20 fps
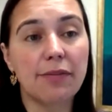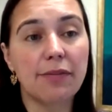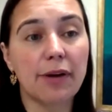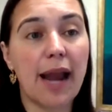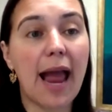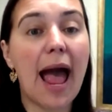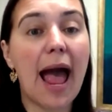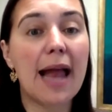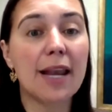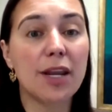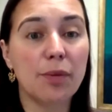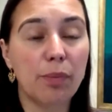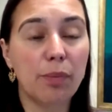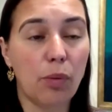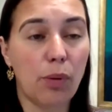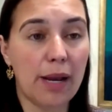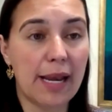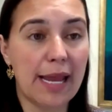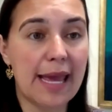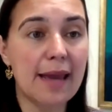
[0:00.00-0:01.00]
for
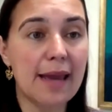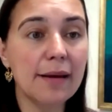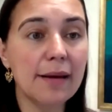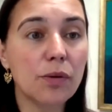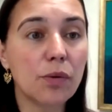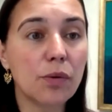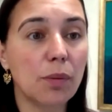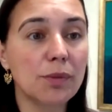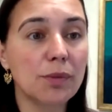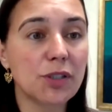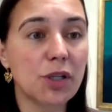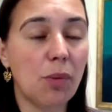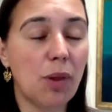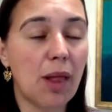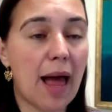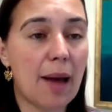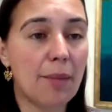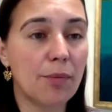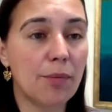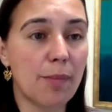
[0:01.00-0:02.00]
aneuploidy,
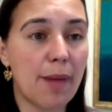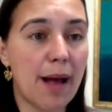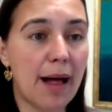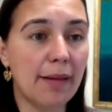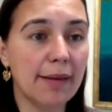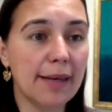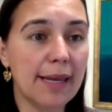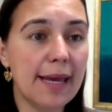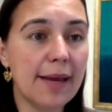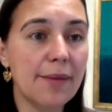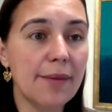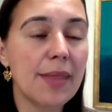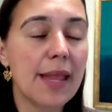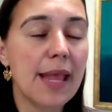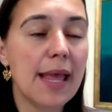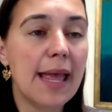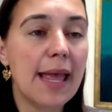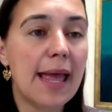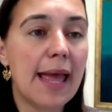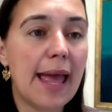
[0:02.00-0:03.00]
chromosomal abnormality,
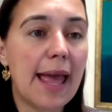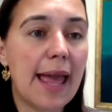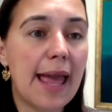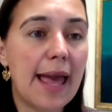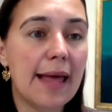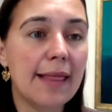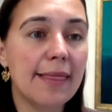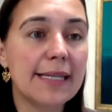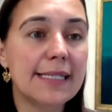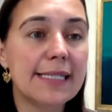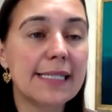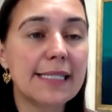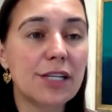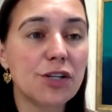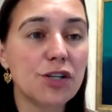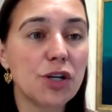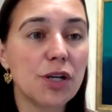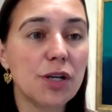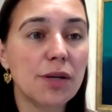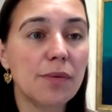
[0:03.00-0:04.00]
and the
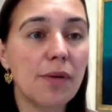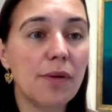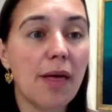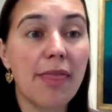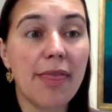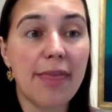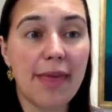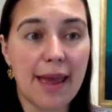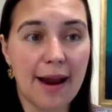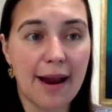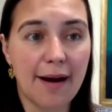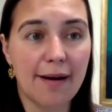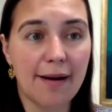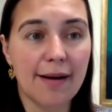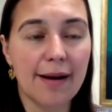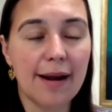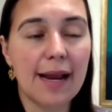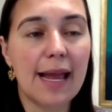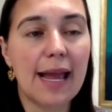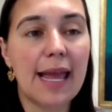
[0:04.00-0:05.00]
decision
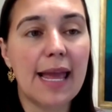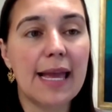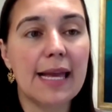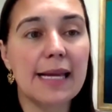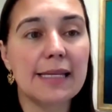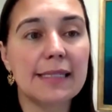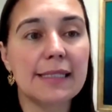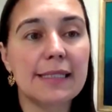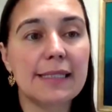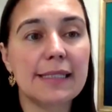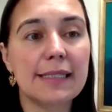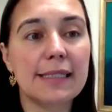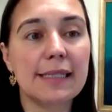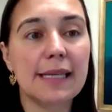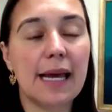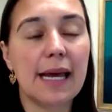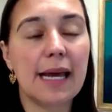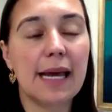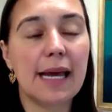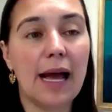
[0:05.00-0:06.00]
there is
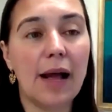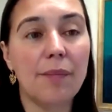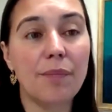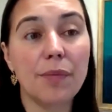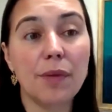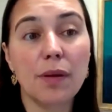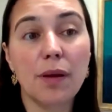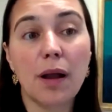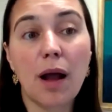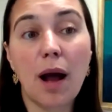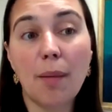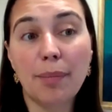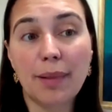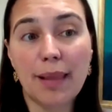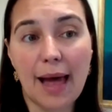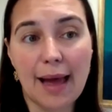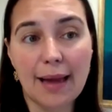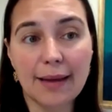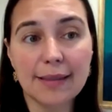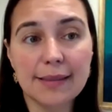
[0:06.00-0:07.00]

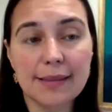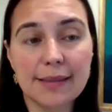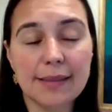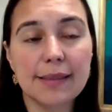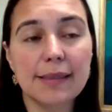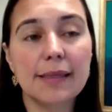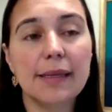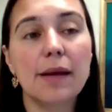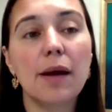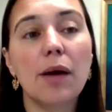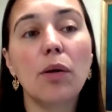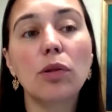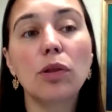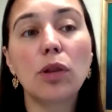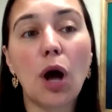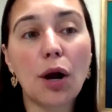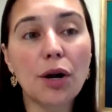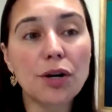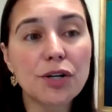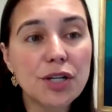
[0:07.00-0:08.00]
complex.
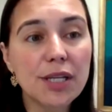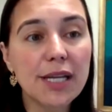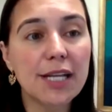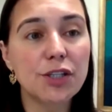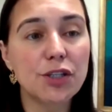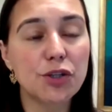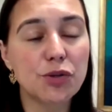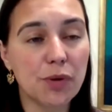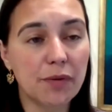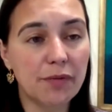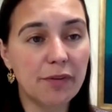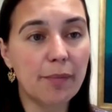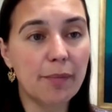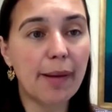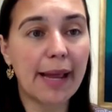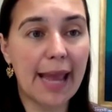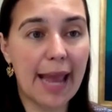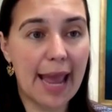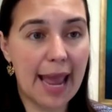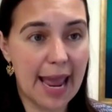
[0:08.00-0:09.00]
Largely, it's driven
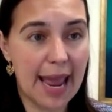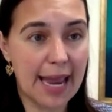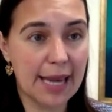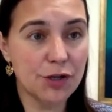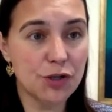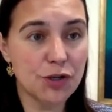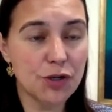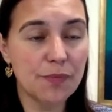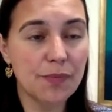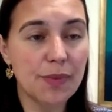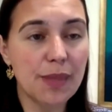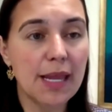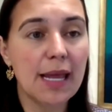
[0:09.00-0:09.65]
by age.